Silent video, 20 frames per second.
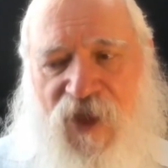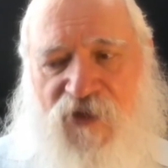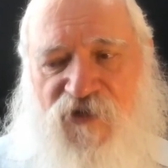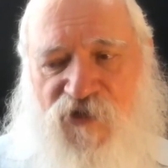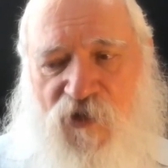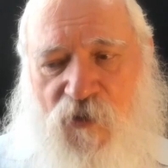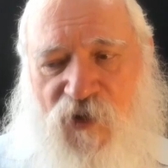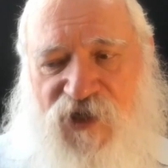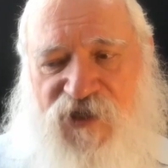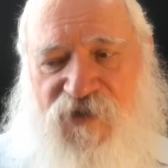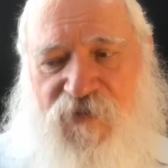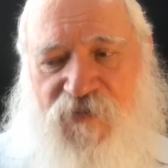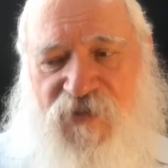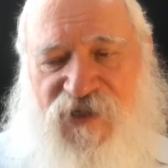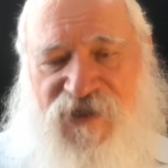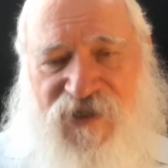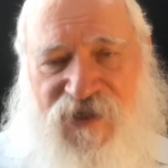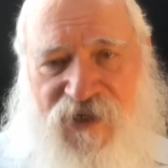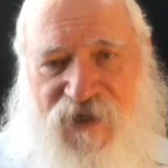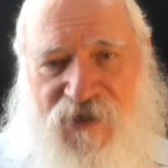So what's
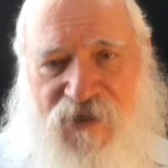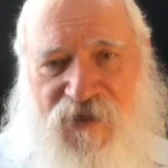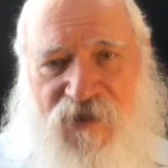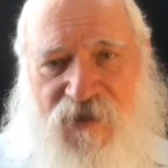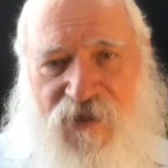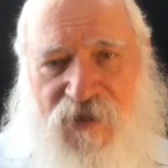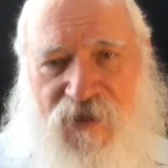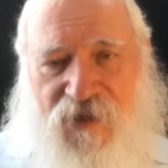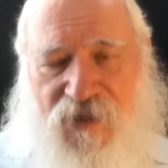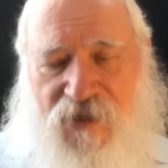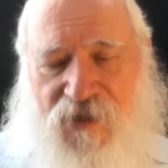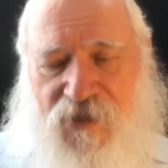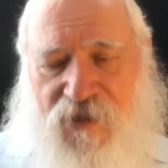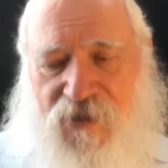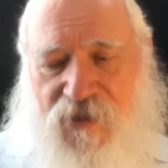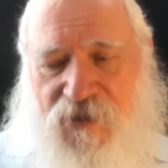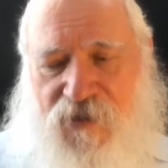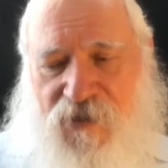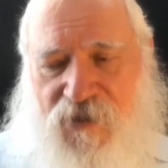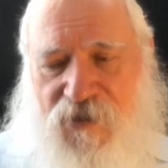missing
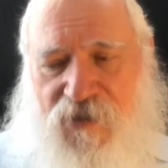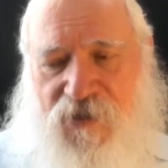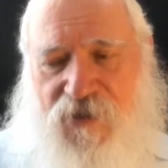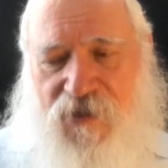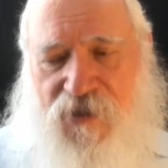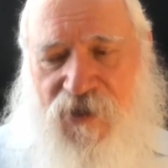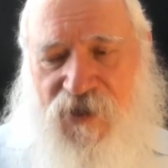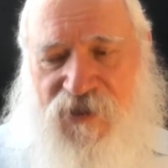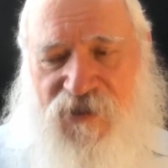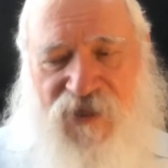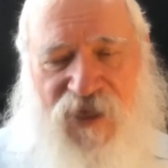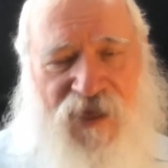is